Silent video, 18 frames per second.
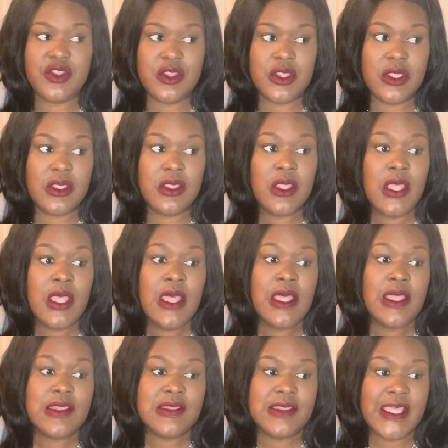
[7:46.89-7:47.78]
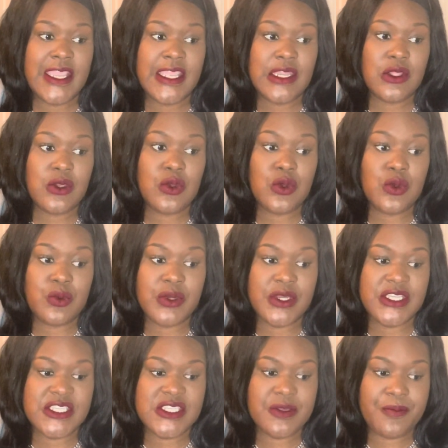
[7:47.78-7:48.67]
The lady who
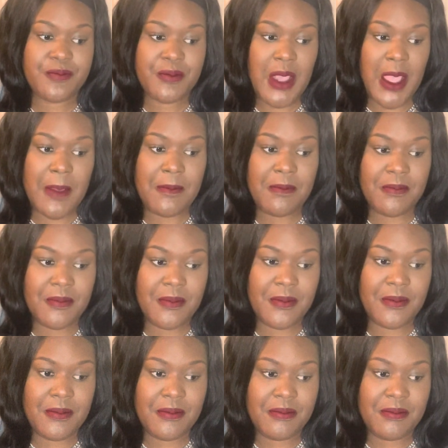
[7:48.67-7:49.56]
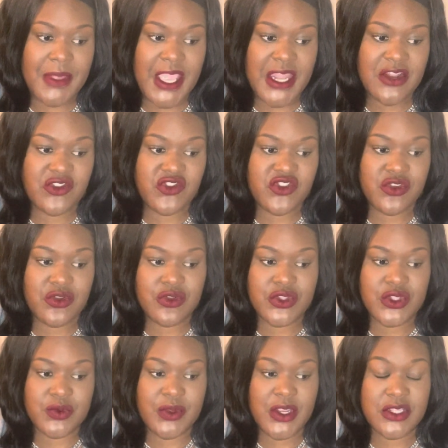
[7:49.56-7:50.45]
was my manager,
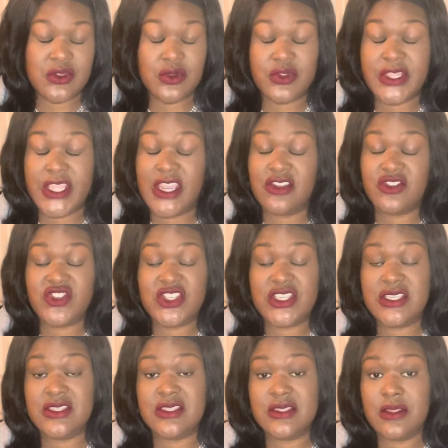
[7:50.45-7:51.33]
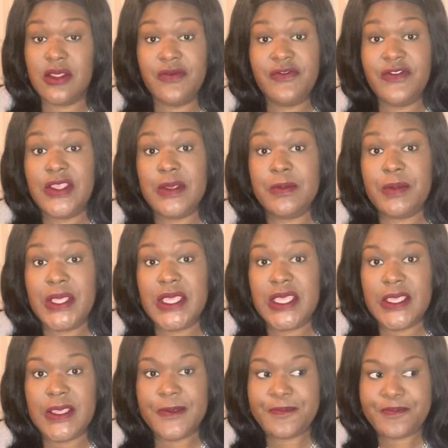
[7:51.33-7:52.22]
director, now she's
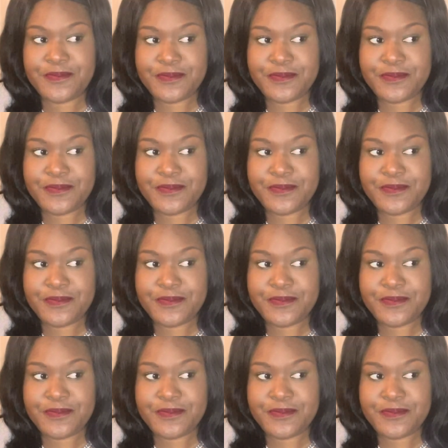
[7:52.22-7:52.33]
VP.